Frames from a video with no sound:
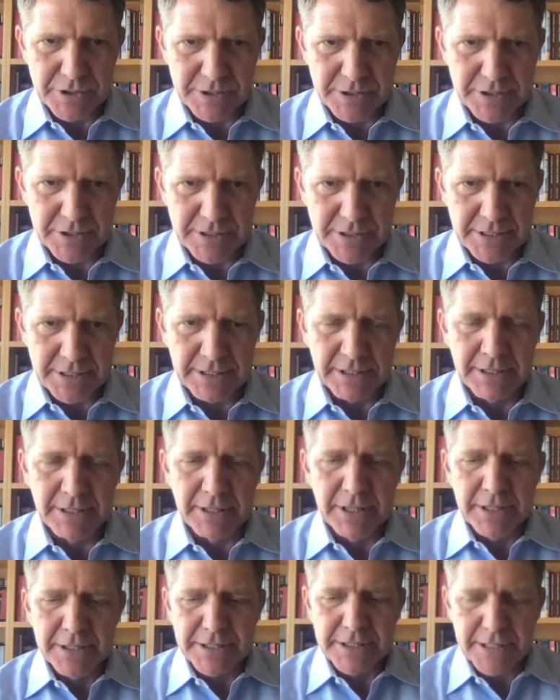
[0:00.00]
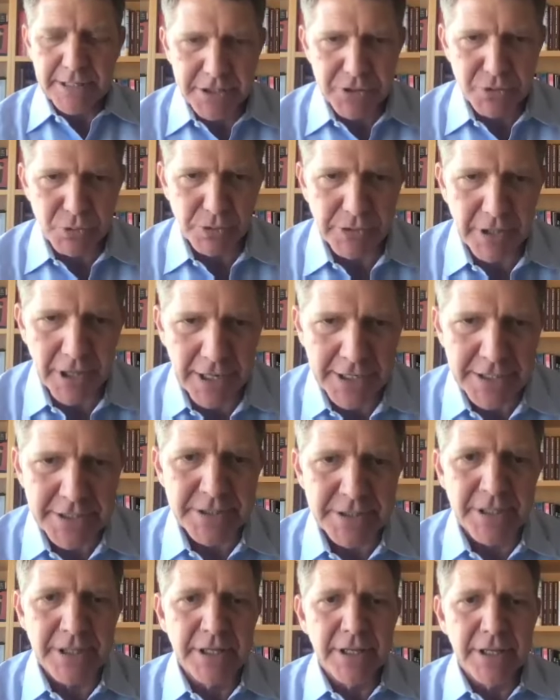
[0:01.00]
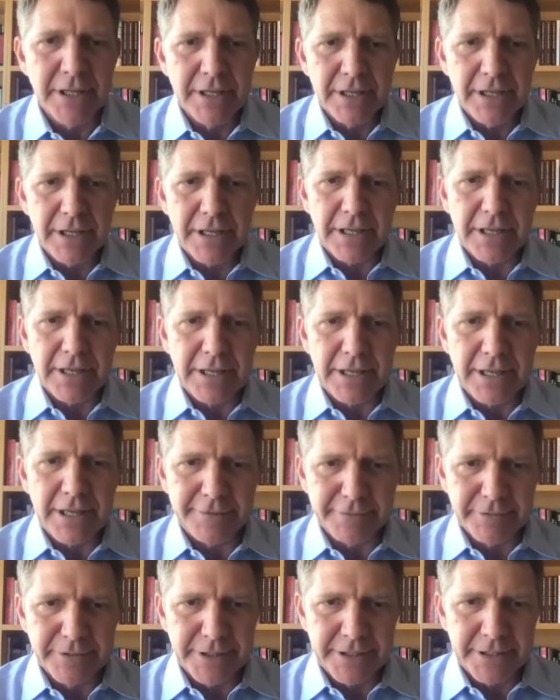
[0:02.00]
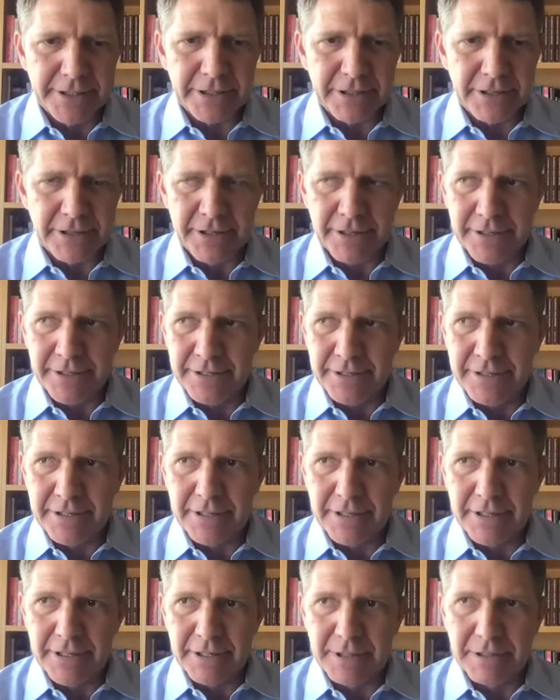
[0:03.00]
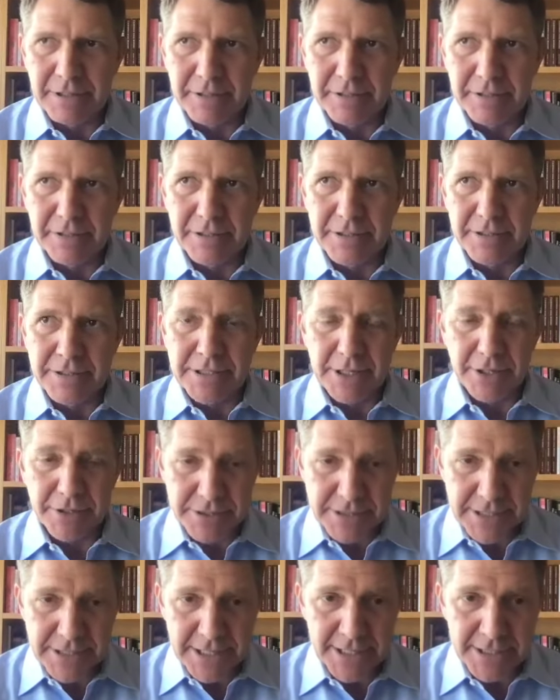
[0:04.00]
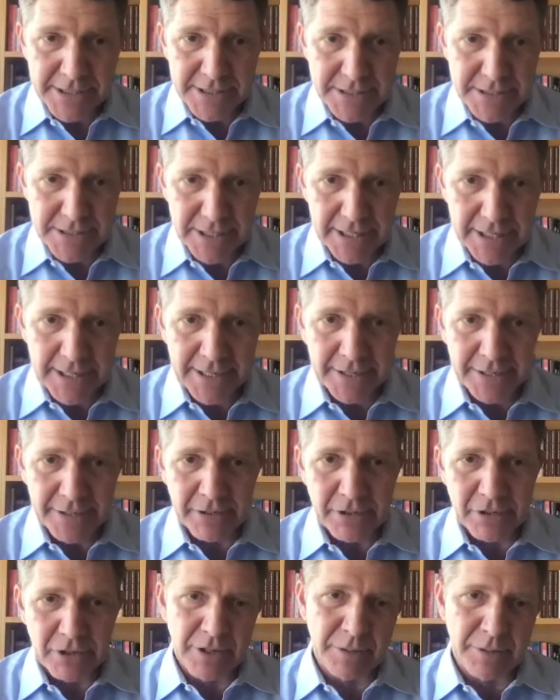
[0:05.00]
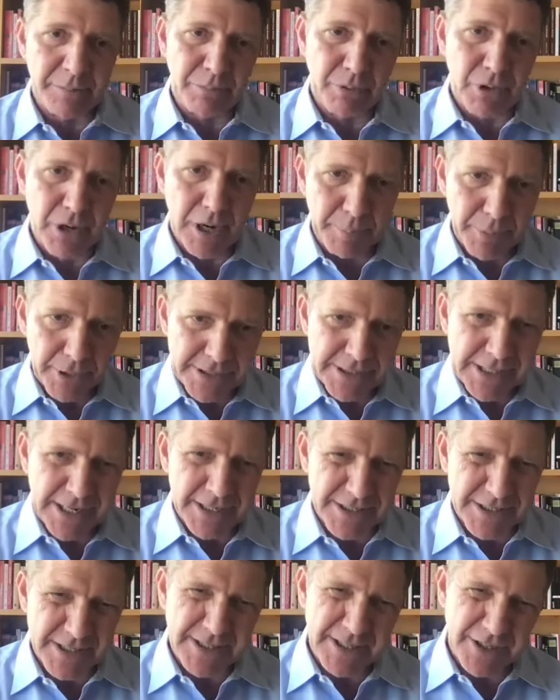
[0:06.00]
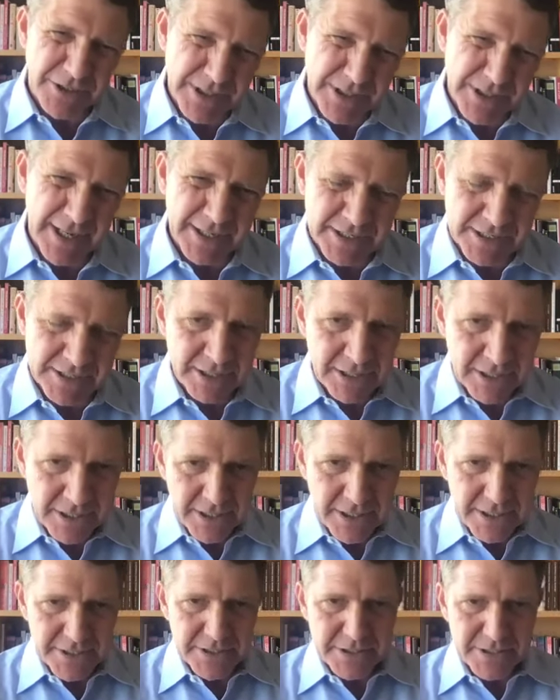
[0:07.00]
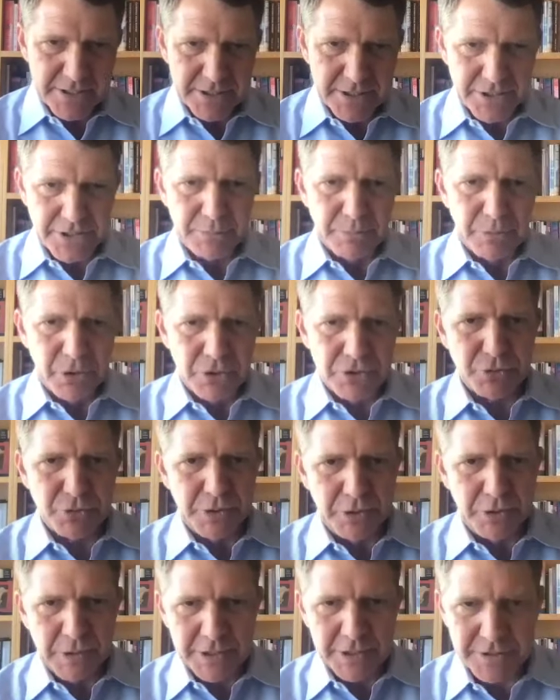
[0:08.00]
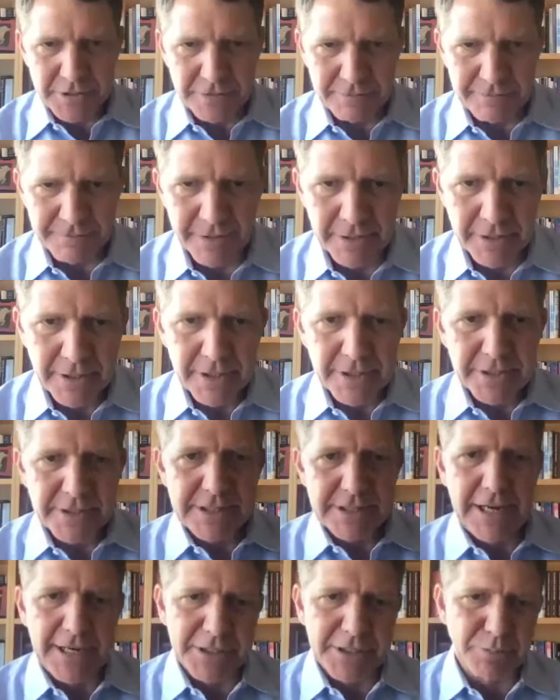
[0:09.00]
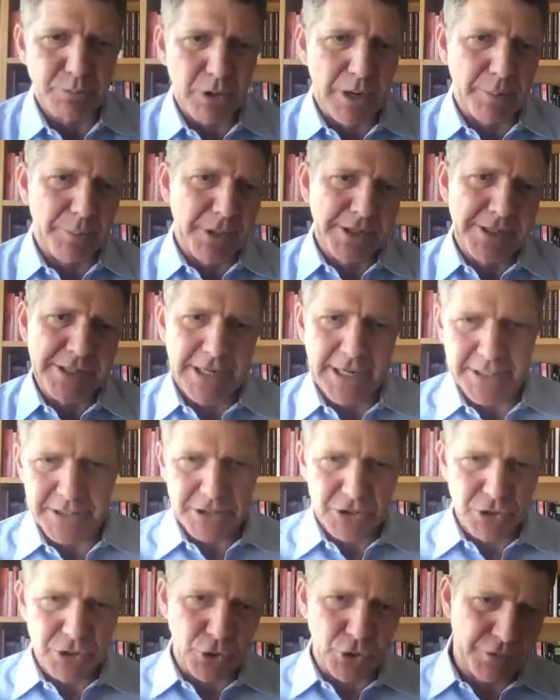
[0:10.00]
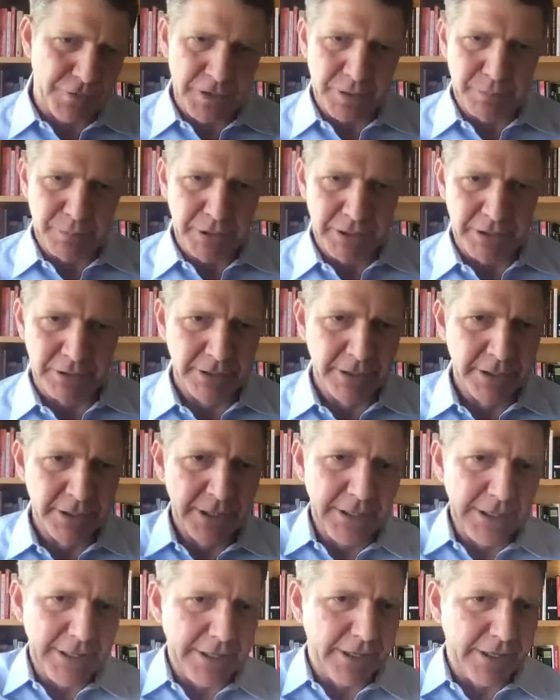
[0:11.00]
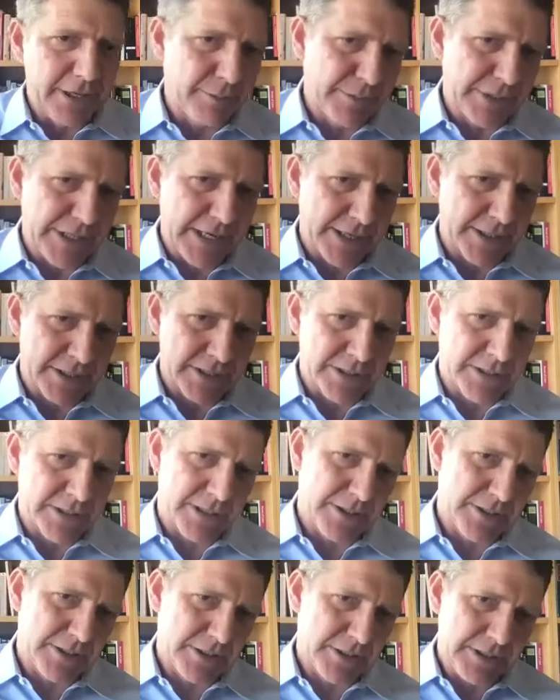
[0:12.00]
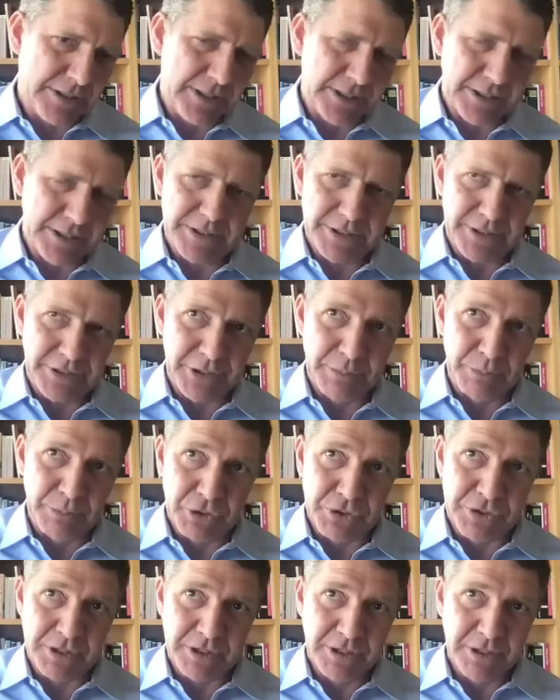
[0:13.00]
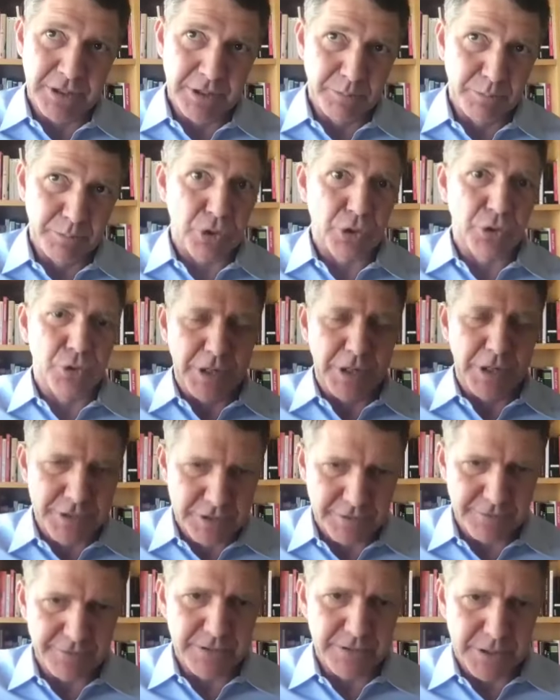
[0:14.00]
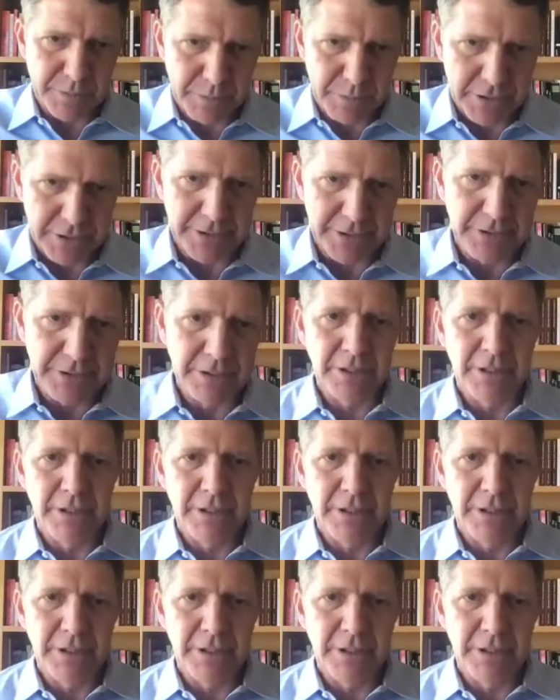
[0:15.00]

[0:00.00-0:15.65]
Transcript: is to say, Texas relies uh, heavily on uh, the sales tax and on property tax. The sales tax is considered the most regressive tax. Property tax is sort of in the middle. Income tax is cons considered the most progressive, typically,